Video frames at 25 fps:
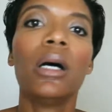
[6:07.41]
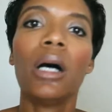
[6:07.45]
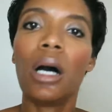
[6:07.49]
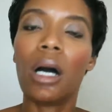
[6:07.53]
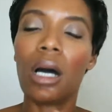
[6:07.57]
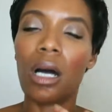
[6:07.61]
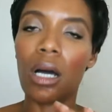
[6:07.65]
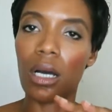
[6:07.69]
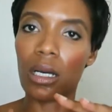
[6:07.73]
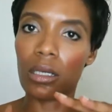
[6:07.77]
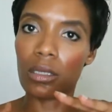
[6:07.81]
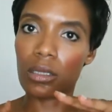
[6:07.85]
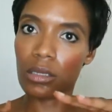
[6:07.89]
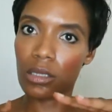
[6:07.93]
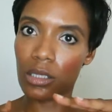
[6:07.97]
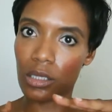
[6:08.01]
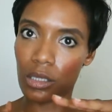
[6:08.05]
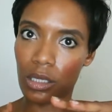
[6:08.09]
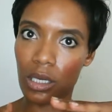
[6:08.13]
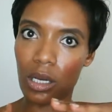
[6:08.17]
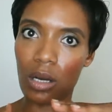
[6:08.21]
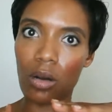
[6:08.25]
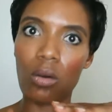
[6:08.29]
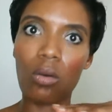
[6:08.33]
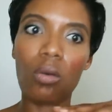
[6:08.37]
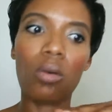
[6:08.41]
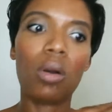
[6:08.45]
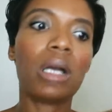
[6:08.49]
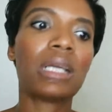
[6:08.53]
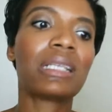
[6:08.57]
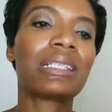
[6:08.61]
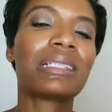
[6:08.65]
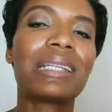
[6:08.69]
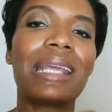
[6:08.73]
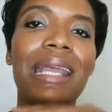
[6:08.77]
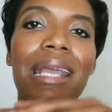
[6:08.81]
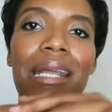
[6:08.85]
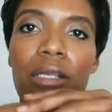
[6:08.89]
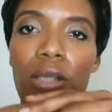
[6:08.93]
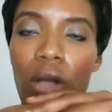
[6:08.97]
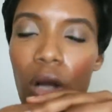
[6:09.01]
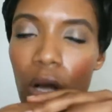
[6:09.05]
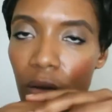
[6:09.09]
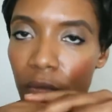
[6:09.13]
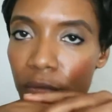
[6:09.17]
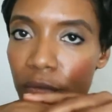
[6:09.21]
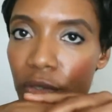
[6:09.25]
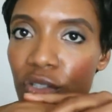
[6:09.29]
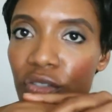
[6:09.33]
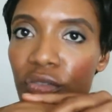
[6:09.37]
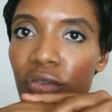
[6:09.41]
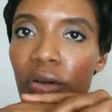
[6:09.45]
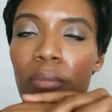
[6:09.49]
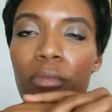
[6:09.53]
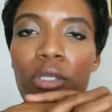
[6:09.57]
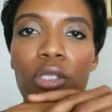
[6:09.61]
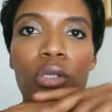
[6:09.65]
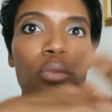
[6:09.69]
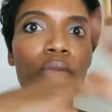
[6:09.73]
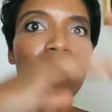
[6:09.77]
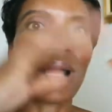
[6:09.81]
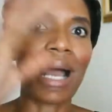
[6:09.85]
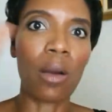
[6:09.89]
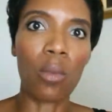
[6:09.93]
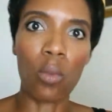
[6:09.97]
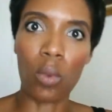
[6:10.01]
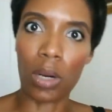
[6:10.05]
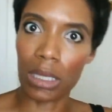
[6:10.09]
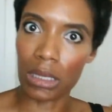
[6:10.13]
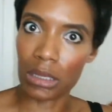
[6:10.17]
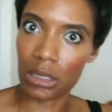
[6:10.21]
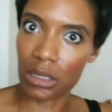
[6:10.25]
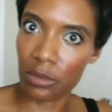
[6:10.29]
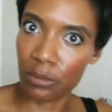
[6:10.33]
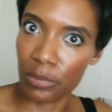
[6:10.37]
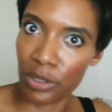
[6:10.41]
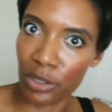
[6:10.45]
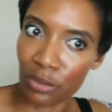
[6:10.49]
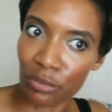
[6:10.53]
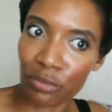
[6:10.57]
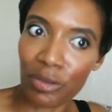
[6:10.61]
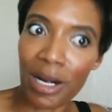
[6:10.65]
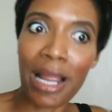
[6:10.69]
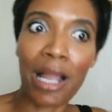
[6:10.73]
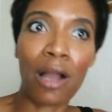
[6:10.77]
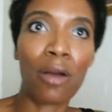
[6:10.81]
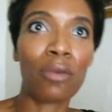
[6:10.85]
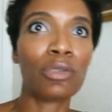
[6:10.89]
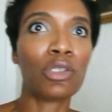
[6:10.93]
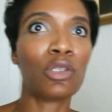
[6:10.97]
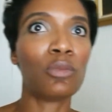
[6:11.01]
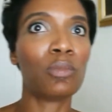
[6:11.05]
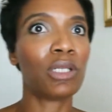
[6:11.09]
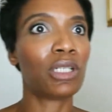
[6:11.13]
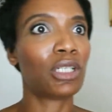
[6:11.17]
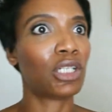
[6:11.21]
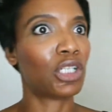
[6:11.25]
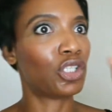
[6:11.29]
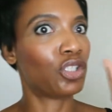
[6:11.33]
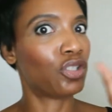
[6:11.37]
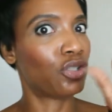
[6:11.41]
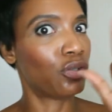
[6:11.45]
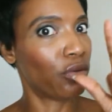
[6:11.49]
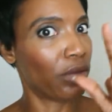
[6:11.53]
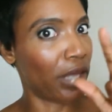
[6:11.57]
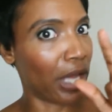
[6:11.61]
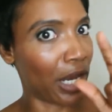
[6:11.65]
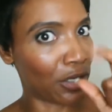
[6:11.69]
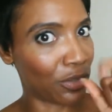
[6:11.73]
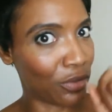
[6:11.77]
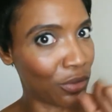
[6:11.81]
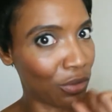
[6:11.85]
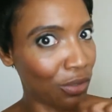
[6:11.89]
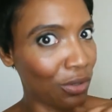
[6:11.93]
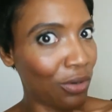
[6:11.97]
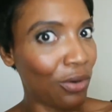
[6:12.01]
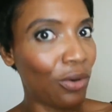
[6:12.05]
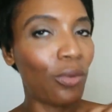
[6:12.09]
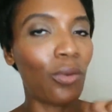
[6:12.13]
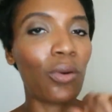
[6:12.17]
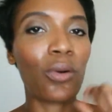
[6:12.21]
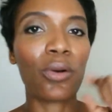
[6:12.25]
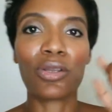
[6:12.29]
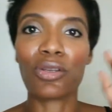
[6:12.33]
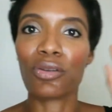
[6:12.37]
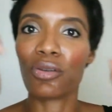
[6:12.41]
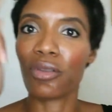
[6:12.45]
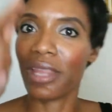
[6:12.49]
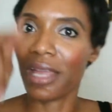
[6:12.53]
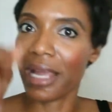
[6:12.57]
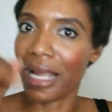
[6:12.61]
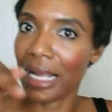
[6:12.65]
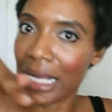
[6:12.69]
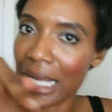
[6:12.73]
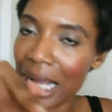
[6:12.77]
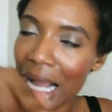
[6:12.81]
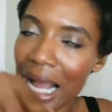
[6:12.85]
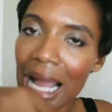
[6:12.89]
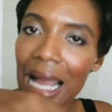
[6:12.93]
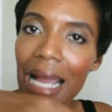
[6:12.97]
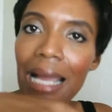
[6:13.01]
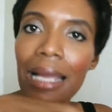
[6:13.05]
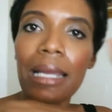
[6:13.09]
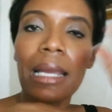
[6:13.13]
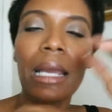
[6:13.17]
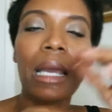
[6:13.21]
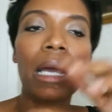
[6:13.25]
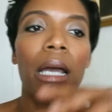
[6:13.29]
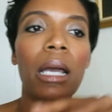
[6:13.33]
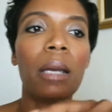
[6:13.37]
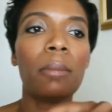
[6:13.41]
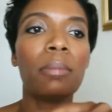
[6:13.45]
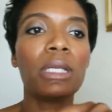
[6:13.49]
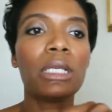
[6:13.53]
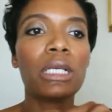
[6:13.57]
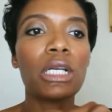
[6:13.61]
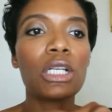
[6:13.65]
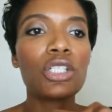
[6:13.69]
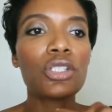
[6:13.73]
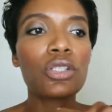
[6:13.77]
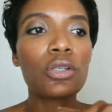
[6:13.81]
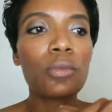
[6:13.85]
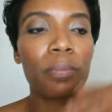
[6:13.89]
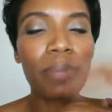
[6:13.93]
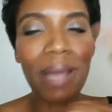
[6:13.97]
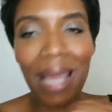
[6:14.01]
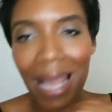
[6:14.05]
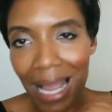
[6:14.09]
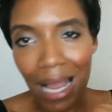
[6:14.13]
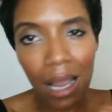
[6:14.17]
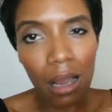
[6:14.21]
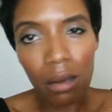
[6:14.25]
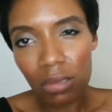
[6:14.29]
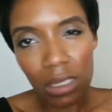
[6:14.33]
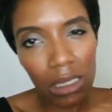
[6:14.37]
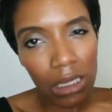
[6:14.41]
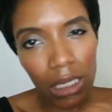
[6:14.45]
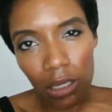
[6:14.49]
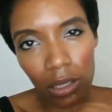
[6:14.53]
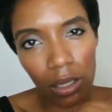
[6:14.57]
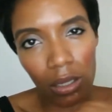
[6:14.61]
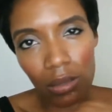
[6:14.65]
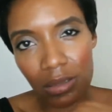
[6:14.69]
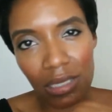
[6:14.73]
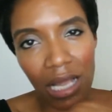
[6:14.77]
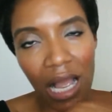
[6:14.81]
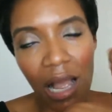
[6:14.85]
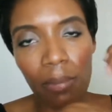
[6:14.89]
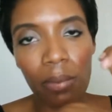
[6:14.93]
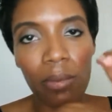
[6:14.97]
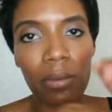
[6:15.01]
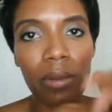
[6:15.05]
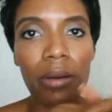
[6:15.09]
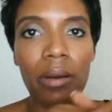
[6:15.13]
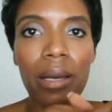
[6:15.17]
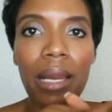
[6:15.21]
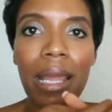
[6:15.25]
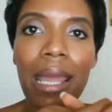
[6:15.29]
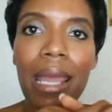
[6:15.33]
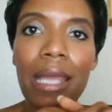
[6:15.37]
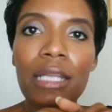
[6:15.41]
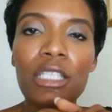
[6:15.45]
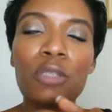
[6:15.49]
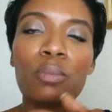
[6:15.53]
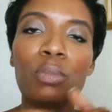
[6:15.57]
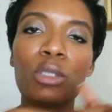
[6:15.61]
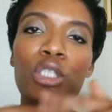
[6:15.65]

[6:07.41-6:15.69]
uh, you know, standoffish from you, not wanting to be around you because you're that girl or you're that guy, because you're pounding it on top of their heads.